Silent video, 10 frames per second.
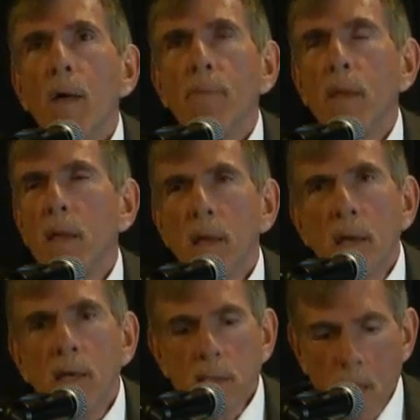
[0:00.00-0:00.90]

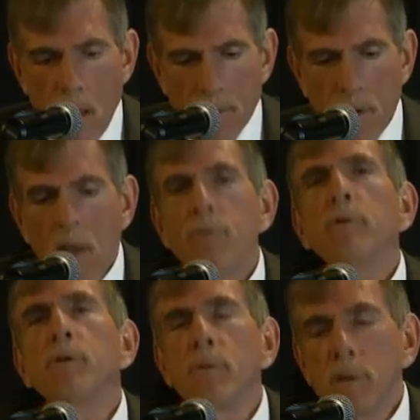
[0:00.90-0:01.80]
He, like the other
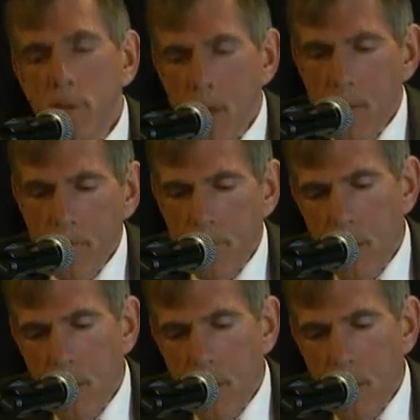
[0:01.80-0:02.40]
two examples,